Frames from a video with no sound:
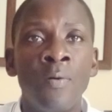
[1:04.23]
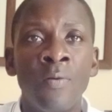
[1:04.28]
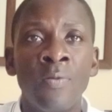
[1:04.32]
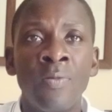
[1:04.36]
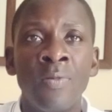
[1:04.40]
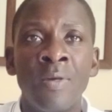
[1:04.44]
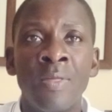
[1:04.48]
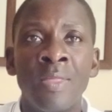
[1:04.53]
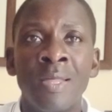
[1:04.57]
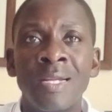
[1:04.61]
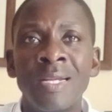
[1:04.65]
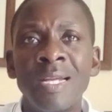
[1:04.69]
or
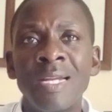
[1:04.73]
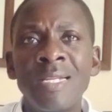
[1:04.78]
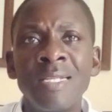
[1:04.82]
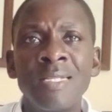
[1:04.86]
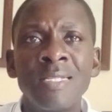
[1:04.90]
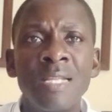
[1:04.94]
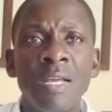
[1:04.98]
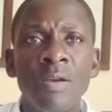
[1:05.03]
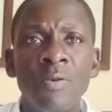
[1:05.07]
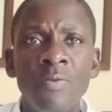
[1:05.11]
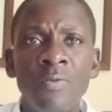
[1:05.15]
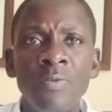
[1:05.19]
the other. That
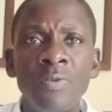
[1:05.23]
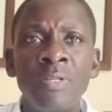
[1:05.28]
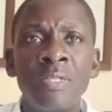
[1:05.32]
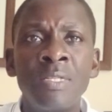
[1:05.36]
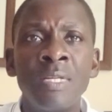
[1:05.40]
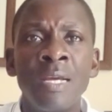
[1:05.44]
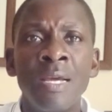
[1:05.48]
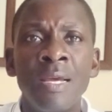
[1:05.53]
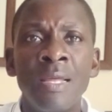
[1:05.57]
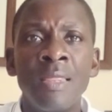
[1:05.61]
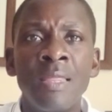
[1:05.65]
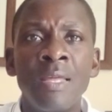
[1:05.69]
is the
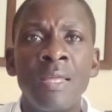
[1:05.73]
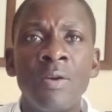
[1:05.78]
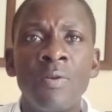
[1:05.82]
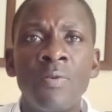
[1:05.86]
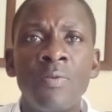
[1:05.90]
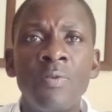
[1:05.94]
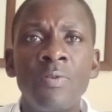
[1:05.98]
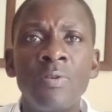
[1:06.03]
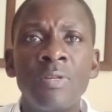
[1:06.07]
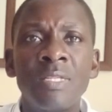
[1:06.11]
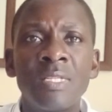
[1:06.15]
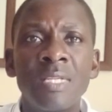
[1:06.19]

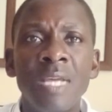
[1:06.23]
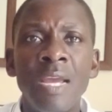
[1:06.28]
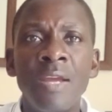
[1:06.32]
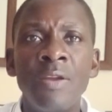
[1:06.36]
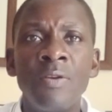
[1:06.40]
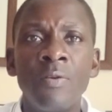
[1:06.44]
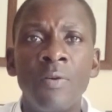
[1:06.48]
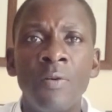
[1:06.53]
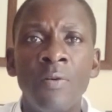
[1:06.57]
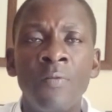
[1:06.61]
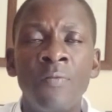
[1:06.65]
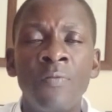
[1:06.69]
good
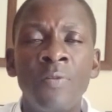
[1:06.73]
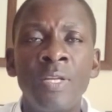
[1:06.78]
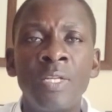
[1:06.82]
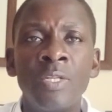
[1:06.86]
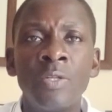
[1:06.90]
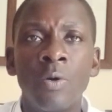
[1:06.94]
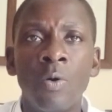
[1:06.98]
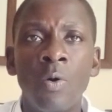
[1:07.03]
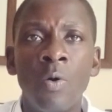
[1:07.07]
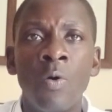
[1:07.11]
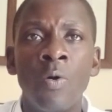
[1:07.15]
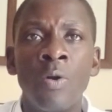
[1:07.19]
side of
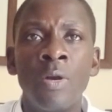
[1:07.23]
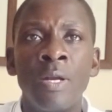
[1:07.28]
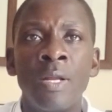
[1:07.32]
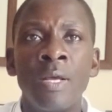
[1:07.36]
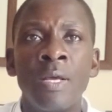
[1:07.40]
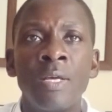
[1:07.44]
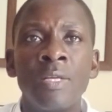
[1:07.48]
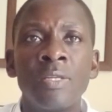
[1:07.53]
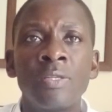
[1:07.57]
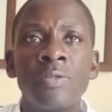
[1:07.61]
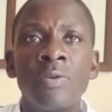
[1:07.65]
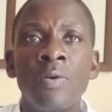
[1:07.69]
it all.
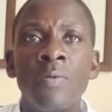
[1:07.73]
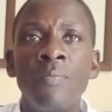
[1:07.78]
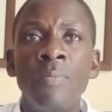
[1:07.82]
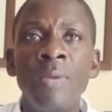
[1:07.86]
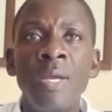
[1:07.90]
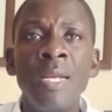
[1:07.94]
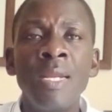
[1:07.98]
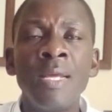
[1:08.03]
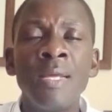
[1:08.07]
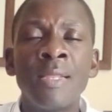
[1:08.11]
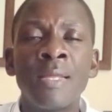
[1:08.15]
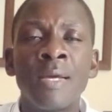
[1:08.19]
So
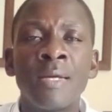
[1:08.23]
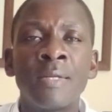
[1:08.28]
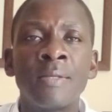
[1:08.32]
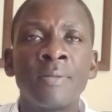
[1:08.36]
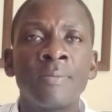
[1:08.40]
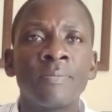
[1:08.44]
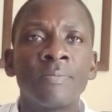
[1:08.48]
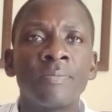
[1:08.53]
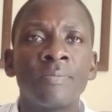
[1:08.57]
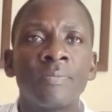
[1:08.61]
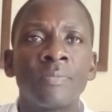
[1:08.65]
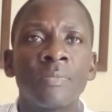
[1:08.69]
meaning that
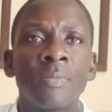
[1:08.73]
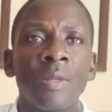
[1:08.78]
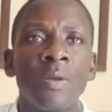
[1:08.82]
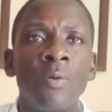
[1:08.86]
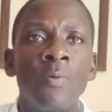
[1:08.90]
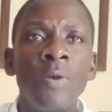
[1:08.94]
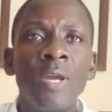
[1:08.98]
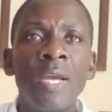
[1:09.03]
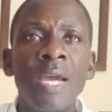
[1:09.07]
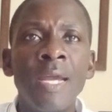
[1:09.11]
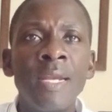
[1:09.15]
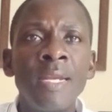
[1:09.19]

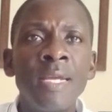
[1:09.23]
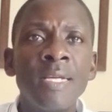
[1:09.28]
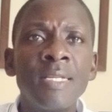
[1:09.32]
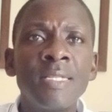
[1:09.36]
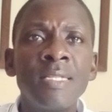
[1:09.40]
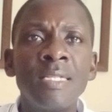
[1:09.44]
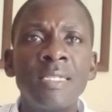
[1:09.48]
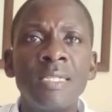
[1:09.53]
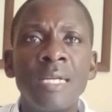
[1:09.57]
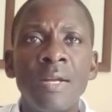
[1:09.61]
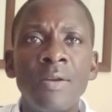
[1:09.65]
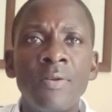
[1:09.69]
we can
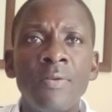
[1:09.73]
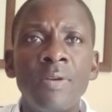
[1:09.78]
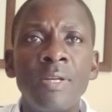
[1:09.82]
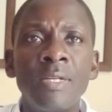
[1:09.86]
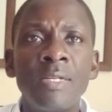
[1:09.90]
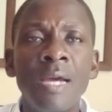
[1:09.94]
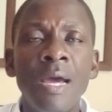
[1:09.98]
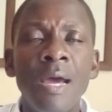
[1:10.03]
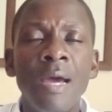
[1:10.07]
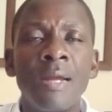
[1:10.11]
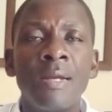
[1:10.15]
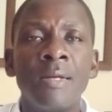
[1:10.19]
exit and
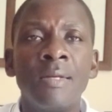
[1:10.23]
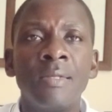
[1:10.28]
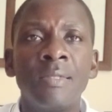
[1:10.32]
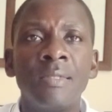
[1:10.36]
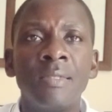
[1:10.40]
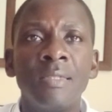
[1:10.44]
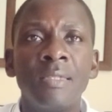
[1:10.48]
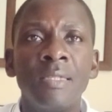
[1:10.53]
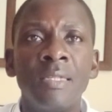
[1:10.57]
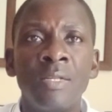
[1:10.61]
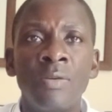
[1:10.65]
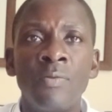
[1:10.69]
return
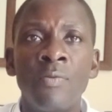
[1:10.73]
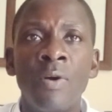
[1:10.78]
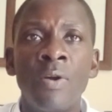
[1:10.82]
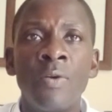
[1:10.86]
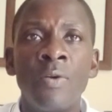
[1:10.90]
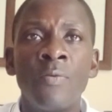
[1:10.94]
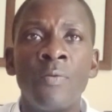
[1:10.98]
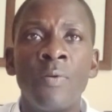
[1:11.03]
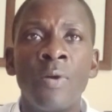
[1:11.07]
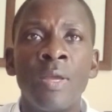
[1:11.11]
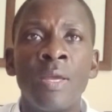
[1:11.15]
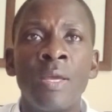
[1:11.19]
in
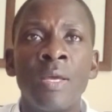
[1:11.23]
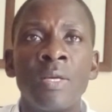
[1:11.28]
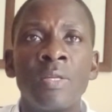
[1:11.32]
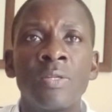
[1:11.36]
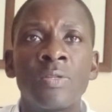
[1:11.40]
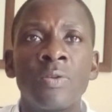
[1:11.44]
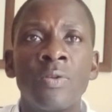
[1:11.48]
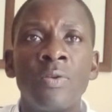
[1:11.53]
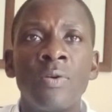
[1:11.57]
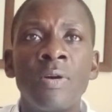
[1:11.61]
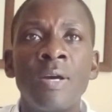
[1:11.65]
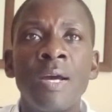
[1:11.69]
one way,
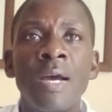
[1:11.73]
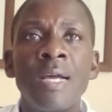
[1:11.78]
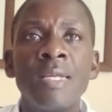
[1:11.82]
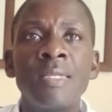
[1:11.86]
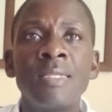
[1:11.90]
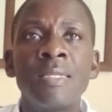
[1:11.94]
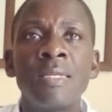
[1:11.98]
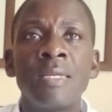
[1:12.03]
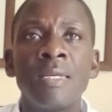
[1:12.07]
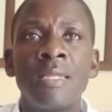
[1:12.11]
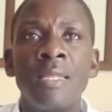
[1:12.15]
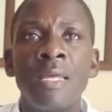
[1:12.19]
so long
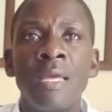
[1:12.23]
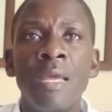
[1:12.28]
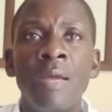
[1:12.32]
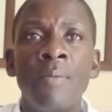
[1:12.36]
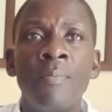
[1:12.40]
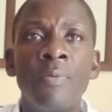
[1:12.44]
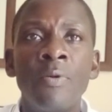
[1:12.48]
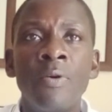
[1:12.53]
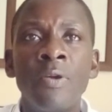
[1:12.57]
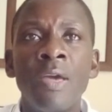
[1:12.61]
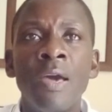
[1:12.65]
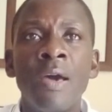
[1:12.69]
as the
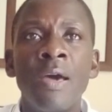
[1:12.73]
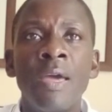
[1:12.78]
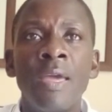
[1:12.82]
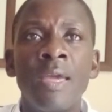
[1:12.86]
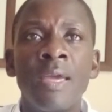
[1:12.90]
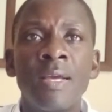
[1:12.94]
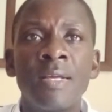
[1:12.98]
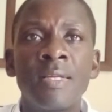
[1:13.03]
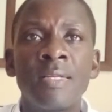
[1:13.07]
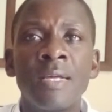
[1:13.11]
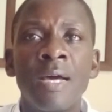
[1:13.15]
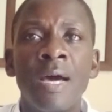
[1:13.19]

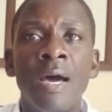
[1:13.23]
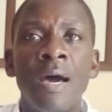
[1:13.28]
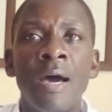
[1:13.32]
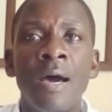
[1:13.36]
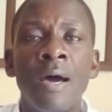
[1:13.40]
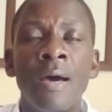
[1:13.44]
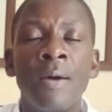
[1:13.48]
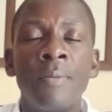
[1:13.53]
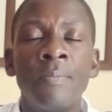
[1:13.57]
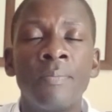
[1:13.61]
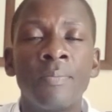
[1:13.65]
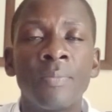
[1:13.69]

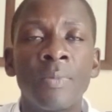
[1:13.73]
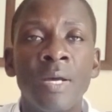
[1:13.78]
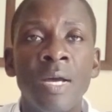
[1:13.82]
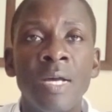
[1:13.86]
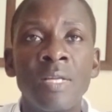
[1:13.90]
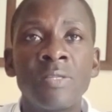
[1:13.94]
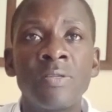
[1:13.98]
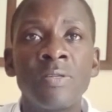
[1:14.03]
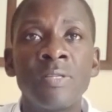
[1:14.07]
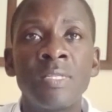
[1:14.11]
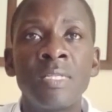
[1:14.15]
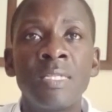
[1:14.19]
employer
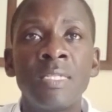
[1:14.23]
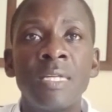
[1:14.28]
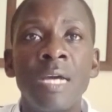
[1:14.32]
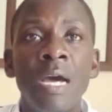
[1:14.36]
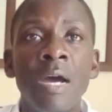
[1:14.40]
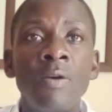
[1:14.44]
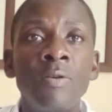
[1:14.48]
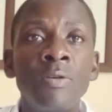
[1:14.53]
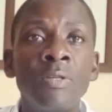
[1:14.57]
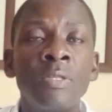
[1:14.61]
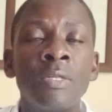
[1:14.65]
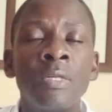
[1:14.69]
cancels it
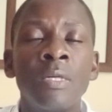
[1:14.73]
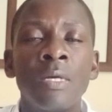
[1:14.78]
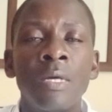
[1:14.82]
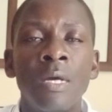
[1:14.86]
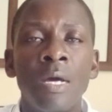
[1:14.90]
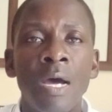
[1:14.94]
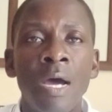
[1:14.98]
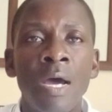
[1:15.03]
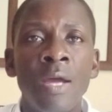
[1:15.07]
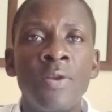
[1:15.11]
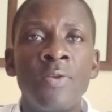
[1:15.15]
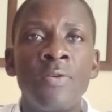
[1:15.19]
out
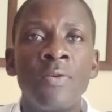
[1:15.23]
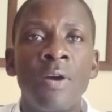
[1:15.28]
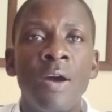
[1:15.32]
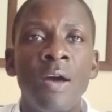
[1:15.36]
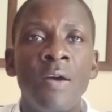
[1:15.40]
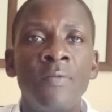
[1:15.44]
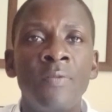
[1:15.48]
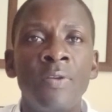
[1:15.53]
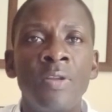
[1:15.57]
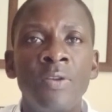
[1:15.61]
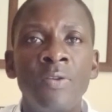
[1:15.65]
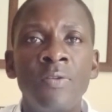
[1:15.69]
and you
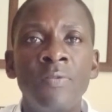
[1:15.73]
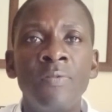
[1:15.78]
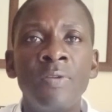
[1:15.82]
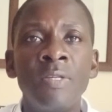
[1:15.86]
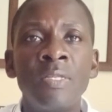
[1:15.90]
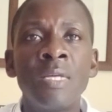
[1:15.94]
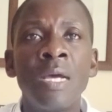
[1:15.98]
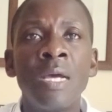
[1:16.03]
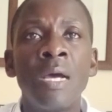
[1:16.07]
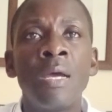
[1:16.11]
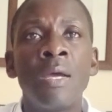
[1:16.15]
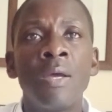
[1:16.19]
have a new
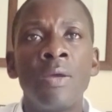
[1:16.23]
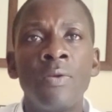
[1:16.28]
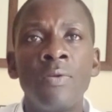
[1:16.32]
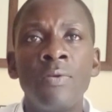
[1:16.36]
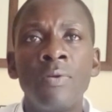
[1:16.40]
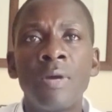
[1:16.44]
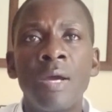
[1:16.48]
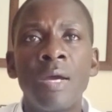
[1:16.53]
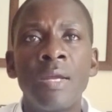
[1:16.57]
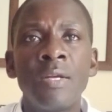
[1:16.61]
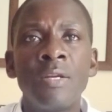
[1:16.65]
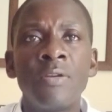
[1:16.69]
visa,
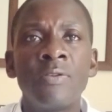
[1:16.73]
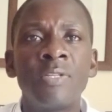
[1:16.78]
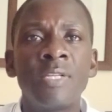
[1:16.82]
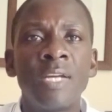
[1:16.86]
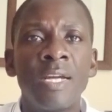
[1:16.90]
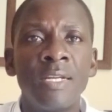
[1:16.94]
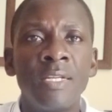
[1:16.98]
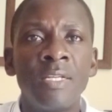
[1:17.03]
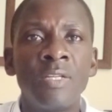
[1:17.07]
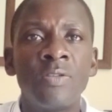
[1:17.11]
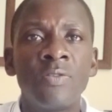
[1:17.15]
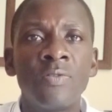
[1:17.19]
you can
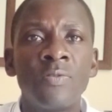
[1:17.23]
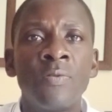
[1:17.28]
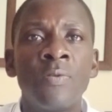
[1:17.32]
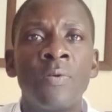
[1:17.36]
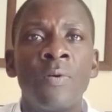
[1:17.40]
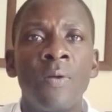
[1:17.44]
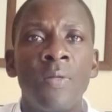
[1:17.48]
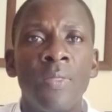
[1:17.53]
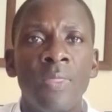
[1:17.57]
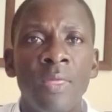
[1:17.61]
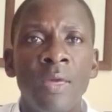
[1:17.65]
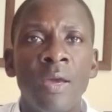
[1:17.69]
return
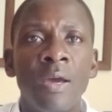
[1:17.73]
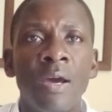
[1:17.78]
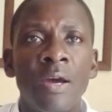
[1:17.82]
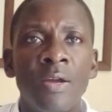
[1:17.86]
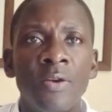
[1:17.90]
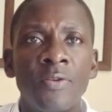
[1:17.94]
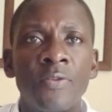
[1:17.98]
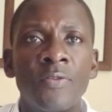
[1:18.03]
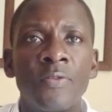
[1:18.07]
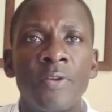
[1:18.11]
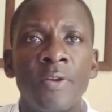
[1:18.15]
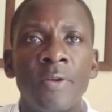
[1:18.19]
into the
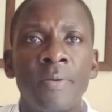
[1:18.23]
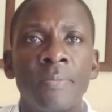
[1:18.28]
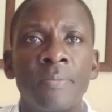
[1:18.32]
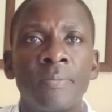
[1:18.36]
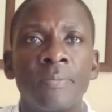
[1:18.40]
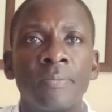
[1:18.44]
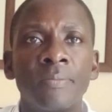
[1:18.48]
country.